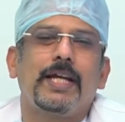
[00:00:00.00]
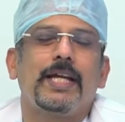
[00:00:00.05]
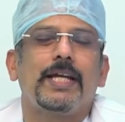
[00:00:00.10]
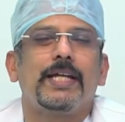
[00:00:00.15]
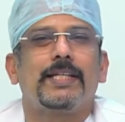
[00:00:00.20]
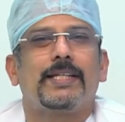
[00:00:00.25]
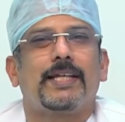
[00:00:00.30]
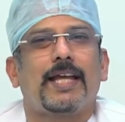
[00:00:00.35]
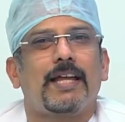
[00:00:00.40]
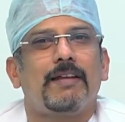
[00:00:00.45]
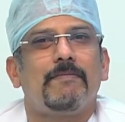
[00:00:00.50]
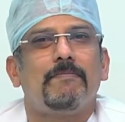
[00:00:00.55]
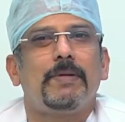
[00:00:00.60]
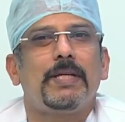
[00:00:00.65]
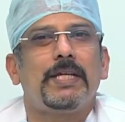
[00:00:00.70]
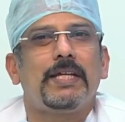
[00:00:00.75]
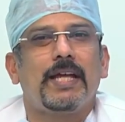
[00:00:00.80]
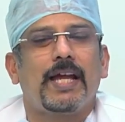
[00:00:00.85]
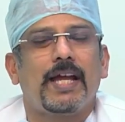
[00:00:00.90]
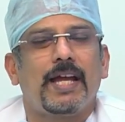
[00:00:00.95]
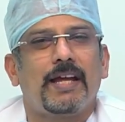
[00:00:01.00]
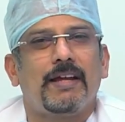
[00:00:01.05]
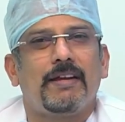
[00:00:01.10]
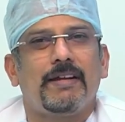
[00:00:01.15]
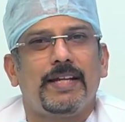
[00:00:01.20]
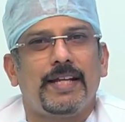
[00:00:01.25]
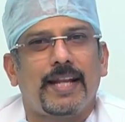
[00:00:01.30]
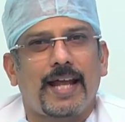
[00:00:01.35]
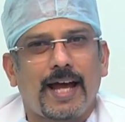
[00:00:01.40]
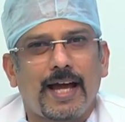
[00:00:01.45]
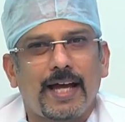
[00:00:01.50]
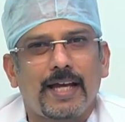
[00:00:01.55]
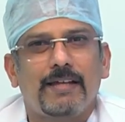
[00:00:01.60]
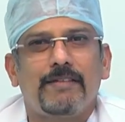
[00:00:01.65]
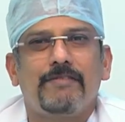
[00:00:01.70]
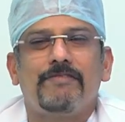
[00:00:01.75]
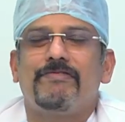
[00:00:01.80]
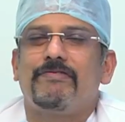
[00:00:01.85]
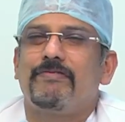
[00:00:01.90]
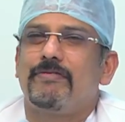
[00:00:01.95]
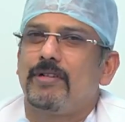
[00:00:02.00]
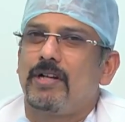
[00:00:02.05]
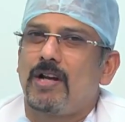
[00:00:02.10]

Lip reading: It can be a naive,